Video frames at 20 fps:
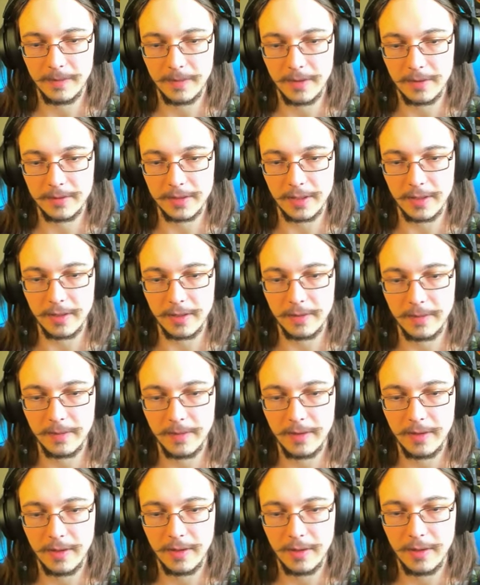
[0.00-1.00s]
That's sad.
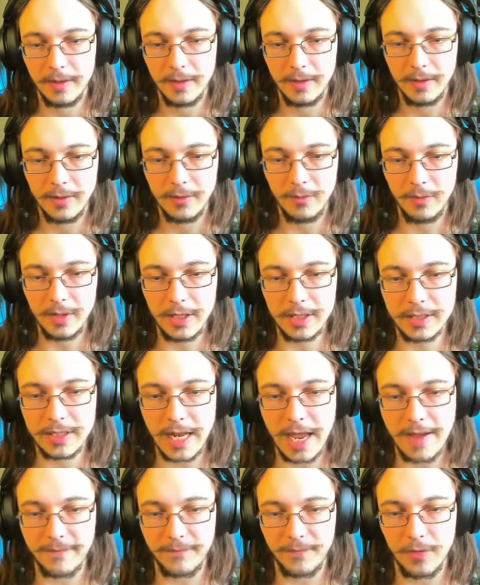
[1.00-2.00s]
What is
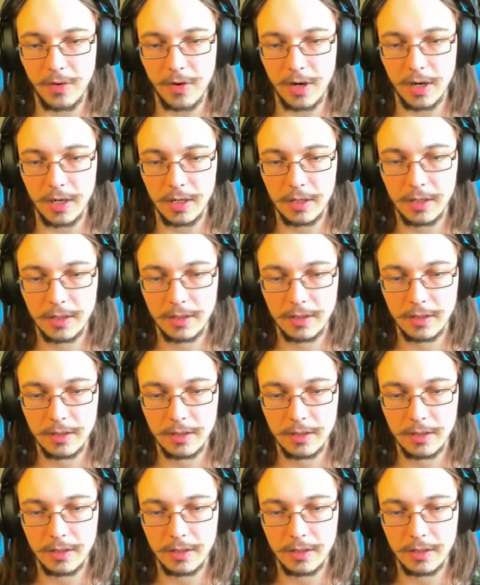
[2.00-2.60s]
that for?